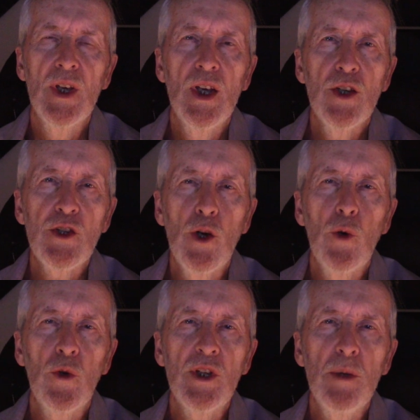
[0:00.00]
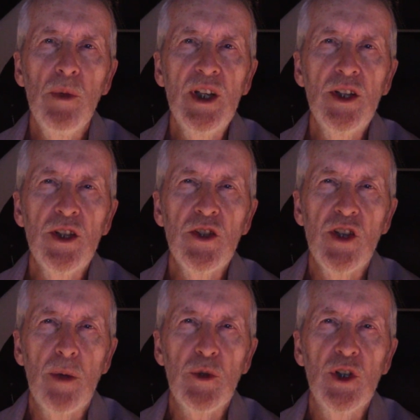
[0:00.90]
So they make an
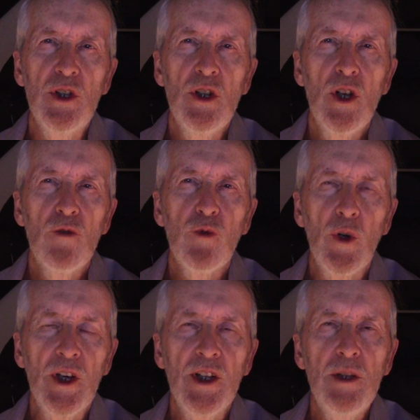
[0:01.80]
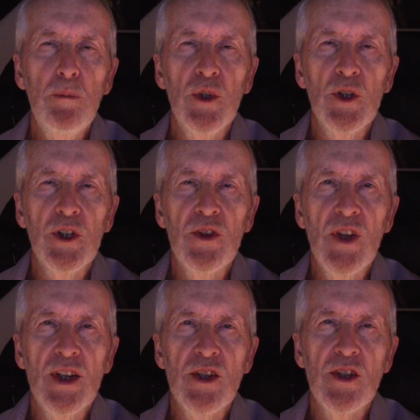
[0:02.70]
exception for any building
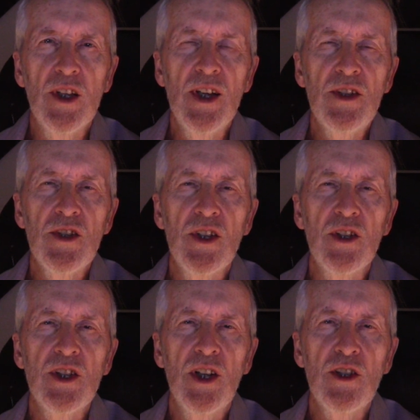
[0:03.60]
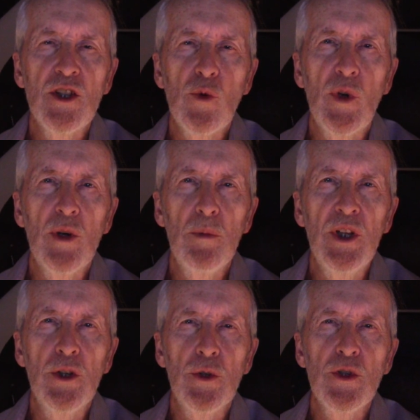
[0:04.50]
that is less than 10 square
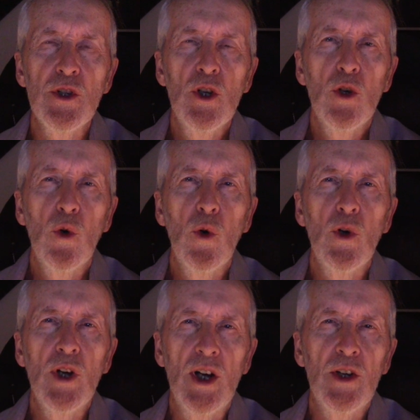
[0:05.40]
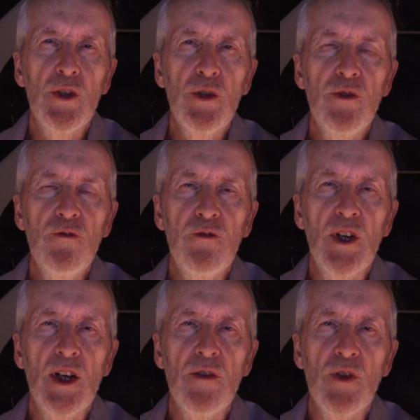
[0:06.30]
meters or
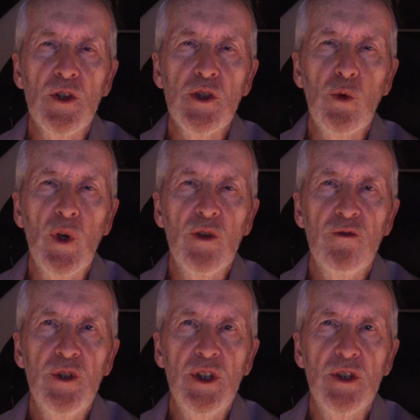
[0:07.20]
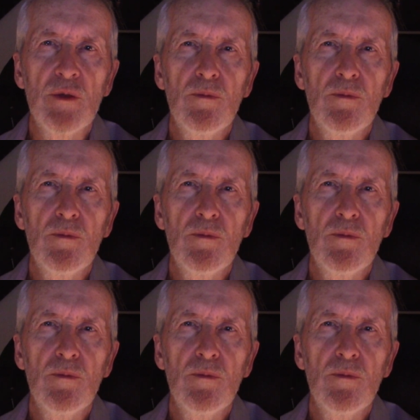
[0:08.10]
105 square feet.